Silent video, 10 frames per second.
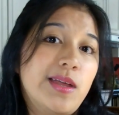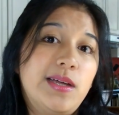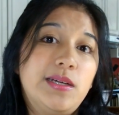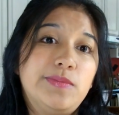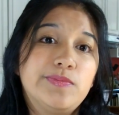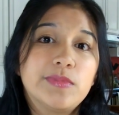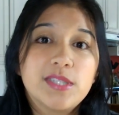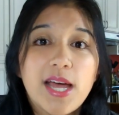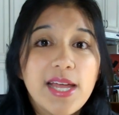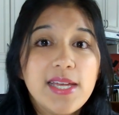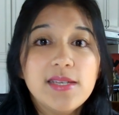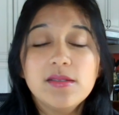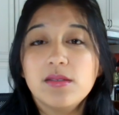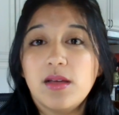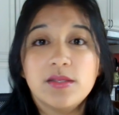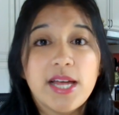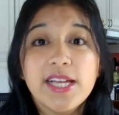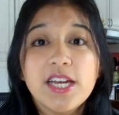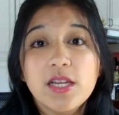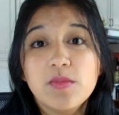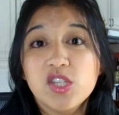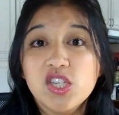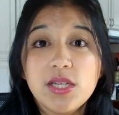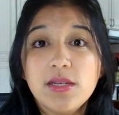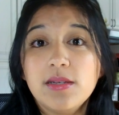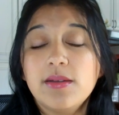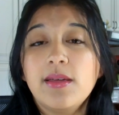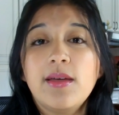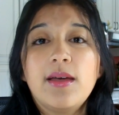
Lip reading: a die cutting machine,